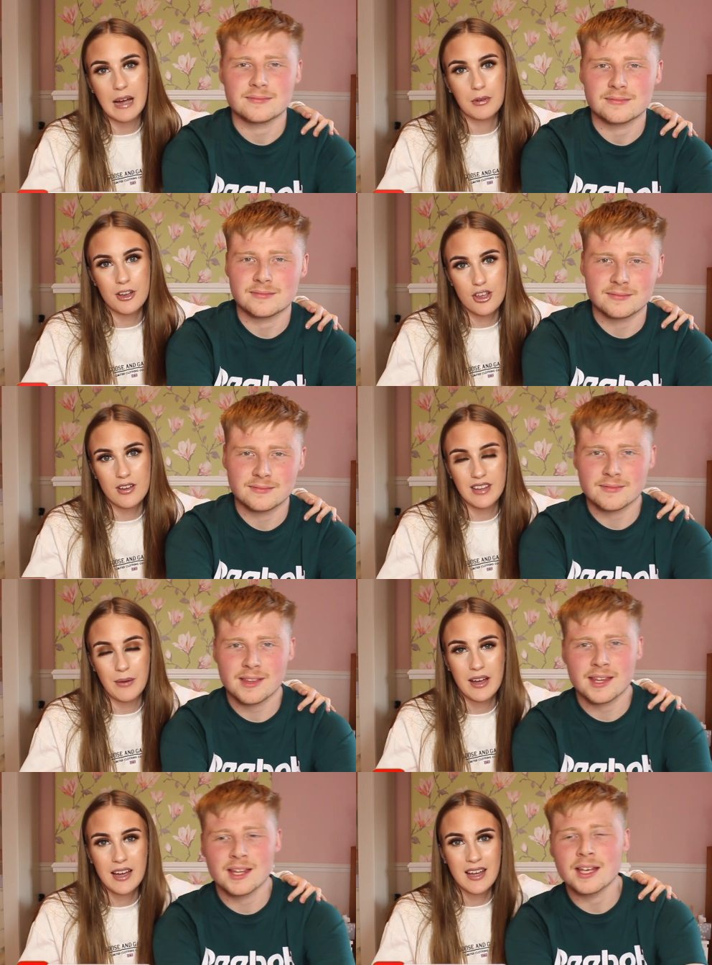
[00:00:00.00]
Speaker 1: that I'm going to choose
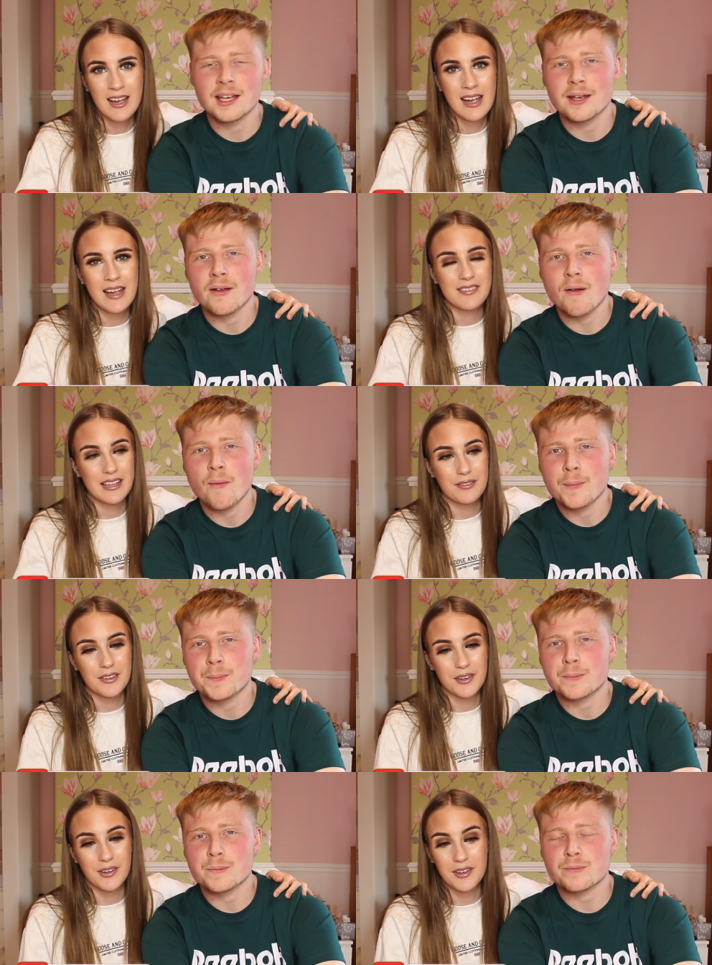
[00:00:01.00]
out into this
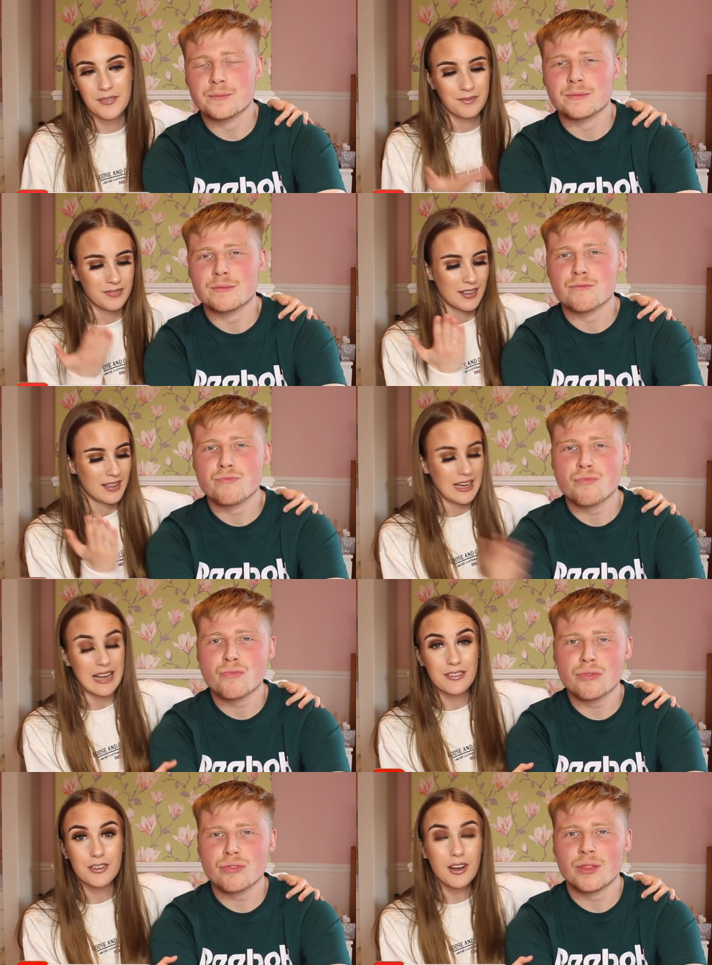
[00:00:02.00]
video.
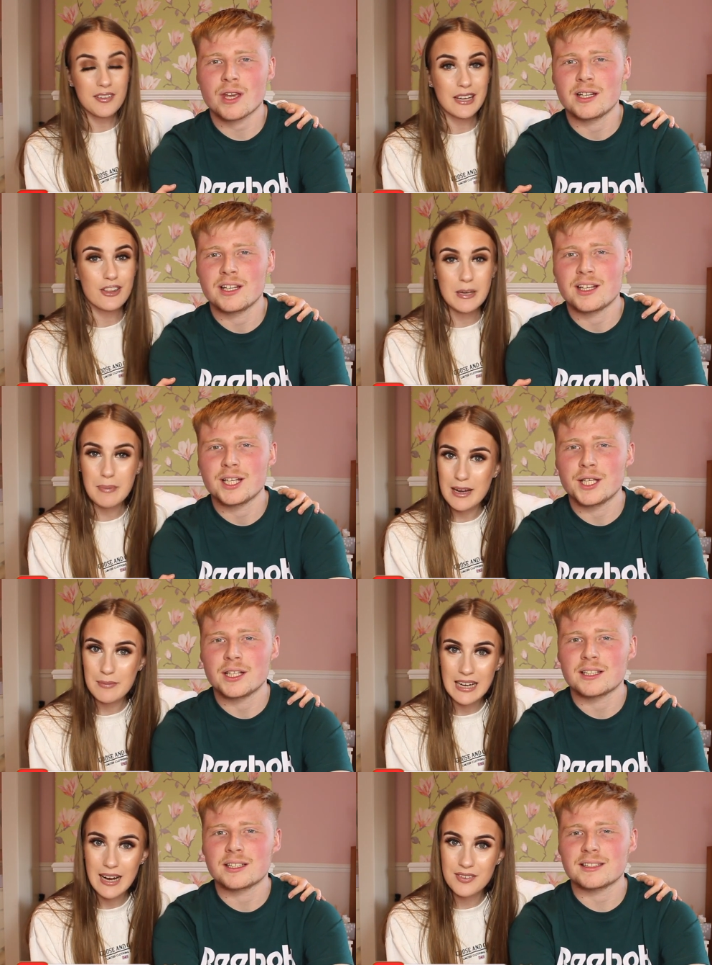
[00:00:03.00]
And Scott is actually back in
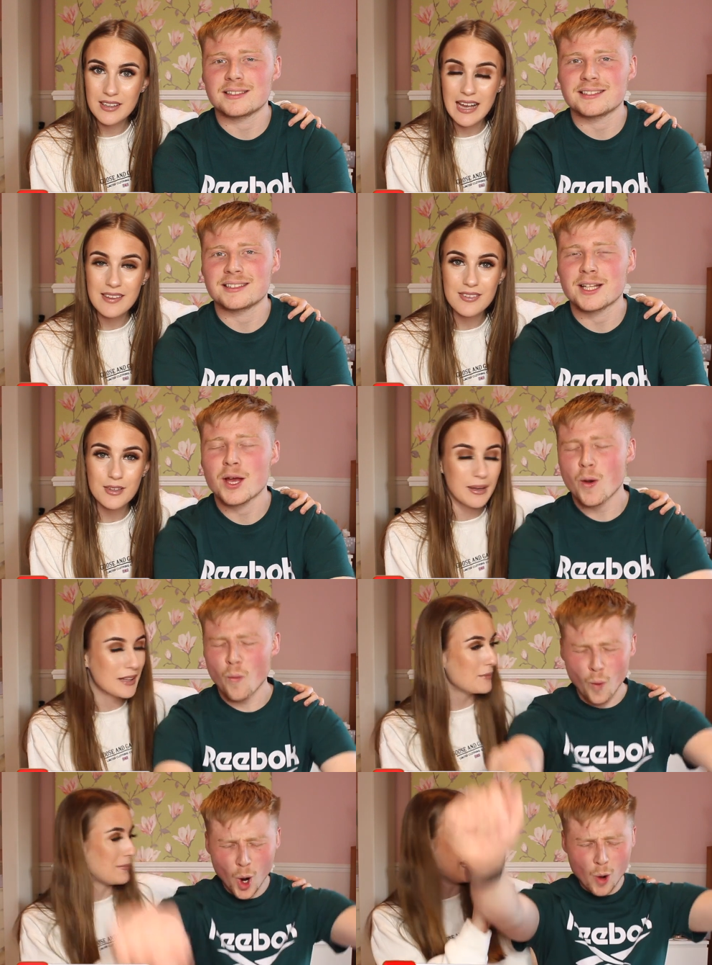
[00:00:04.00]
my house again, so
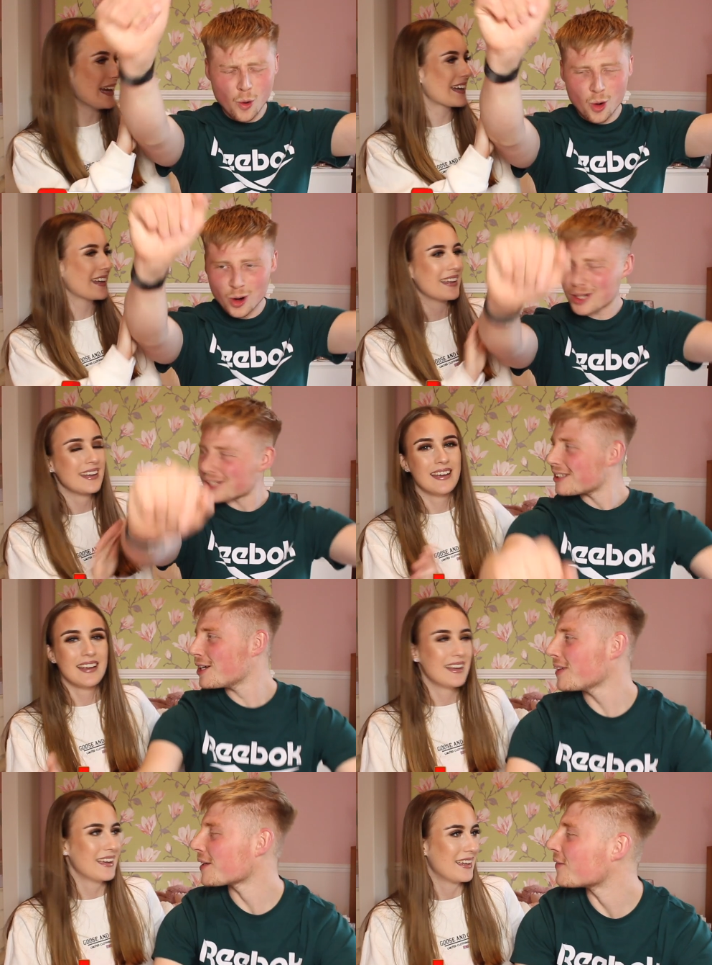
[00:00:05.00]
welcome Woo! back.
Speaker 2: You
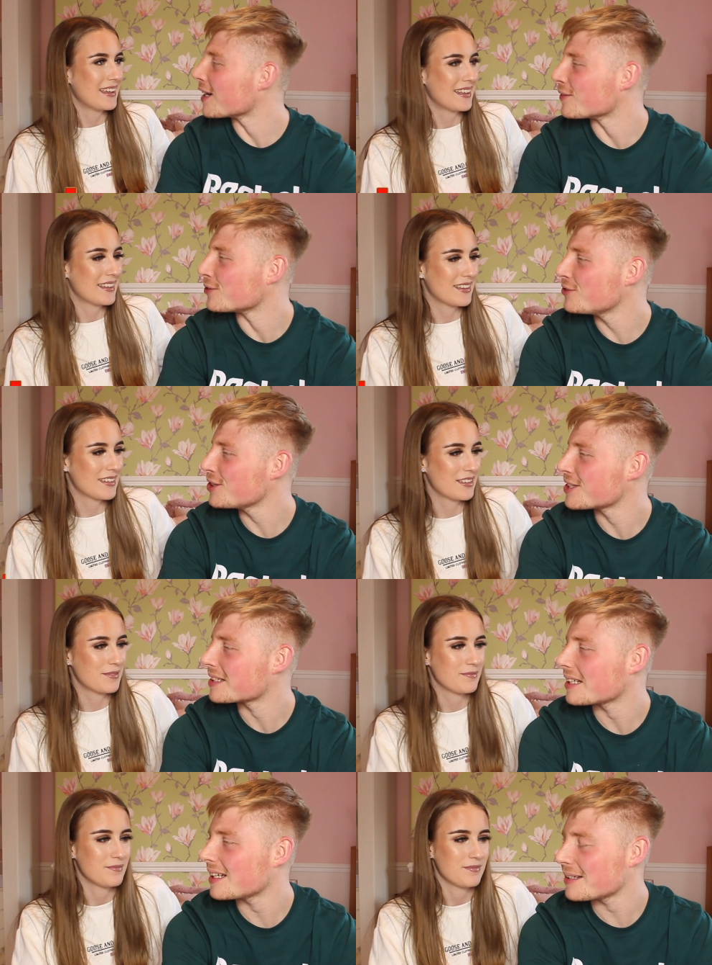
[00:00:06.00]
have like 500
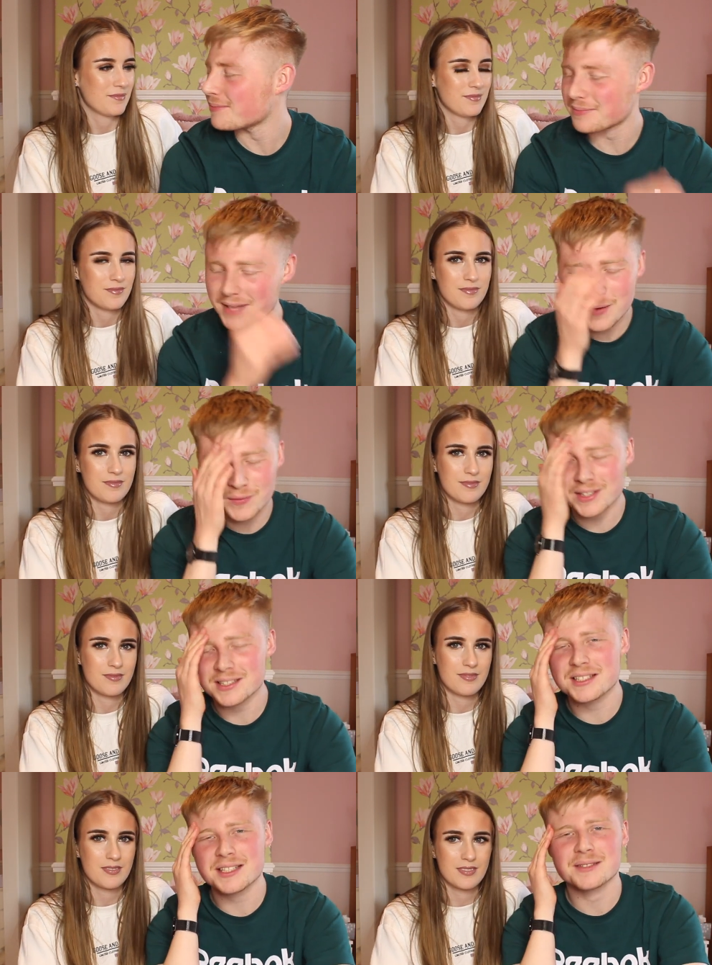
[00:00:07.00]
um,
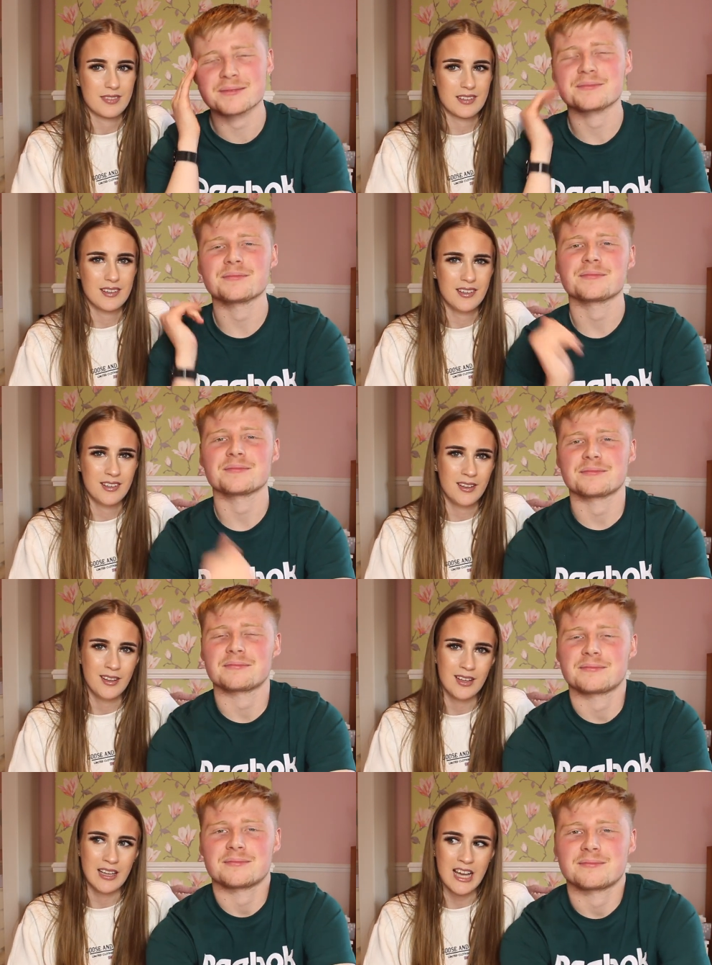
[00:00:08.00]
outfits.
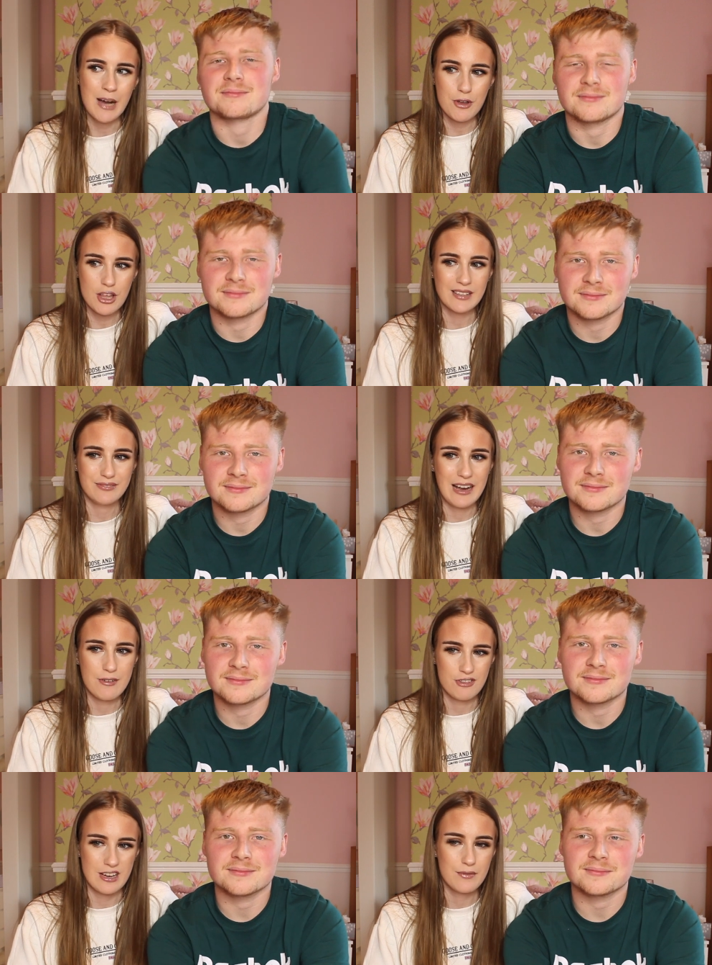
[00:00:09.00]
Speaker 1: Oh, I wish I had
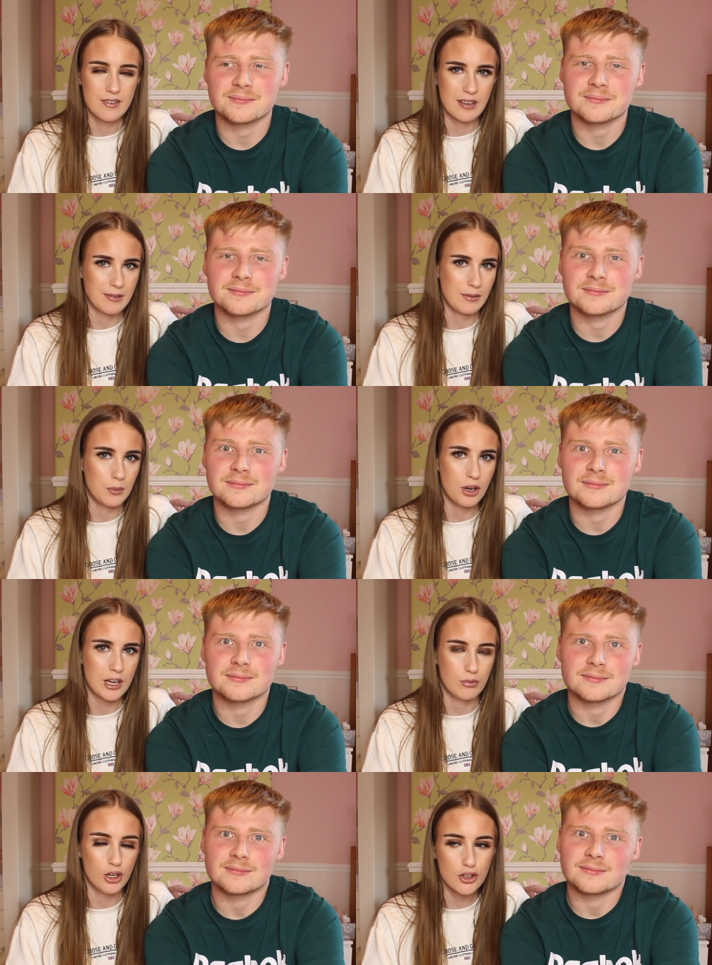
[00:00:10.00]
500 outfits. I would have a
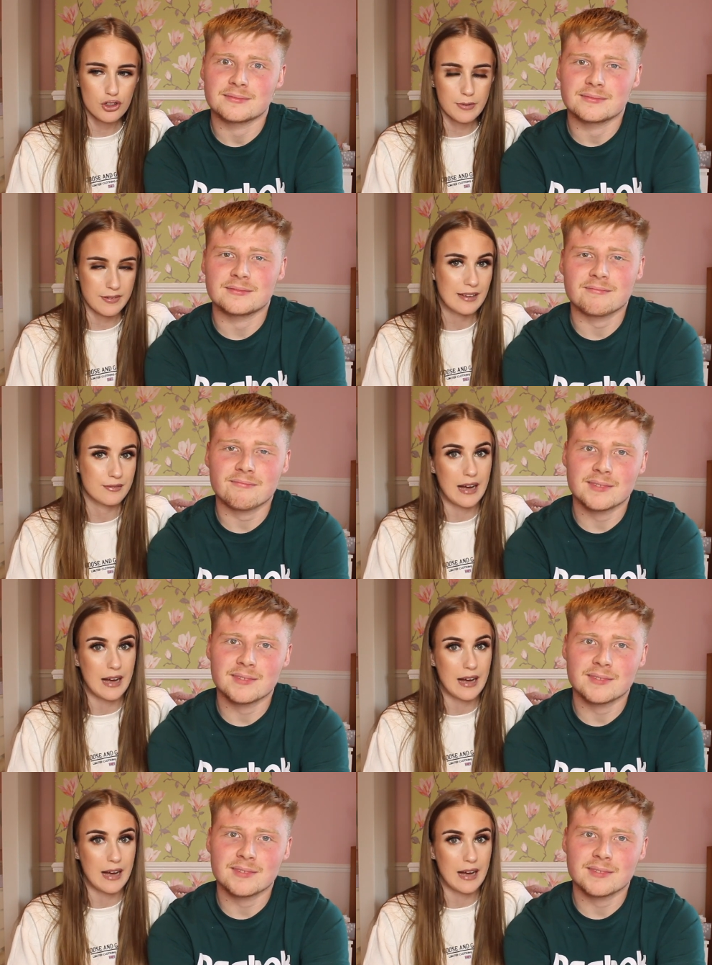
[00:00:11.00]
walking wardrobe if I had